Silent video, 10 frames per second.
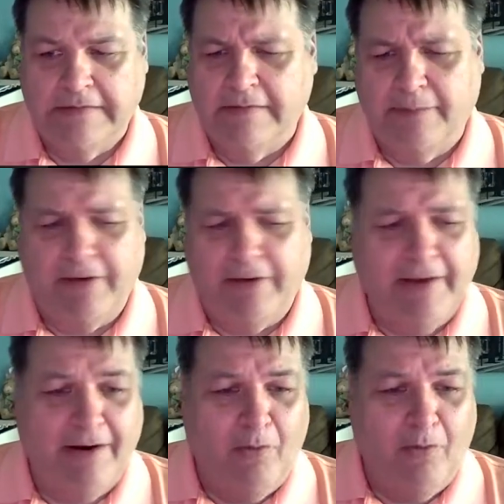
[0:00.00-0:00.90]
Better
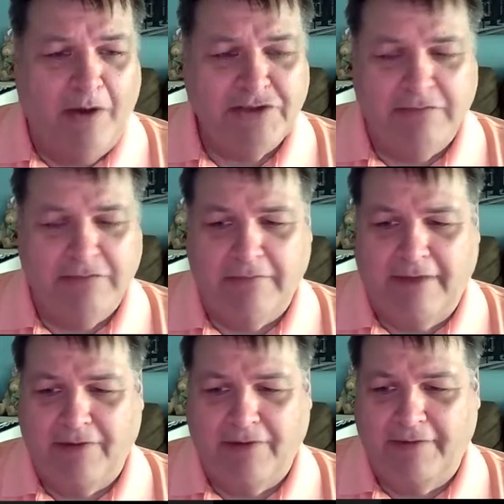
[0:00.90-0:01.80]
yet, I'll watch it
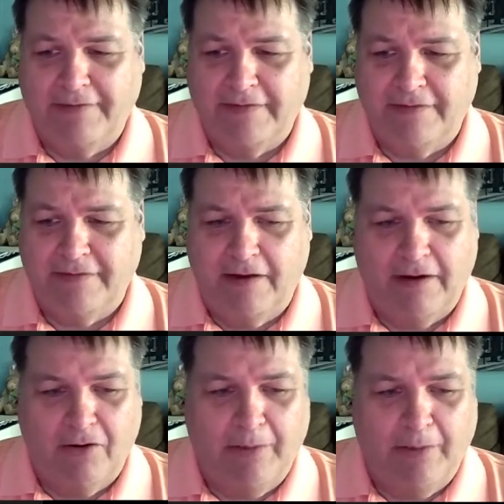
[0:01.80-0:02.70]
after I get this done.
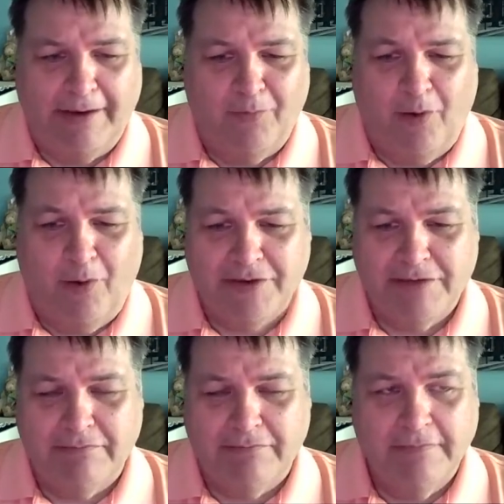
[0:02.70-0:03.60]
I'll go back and watch it.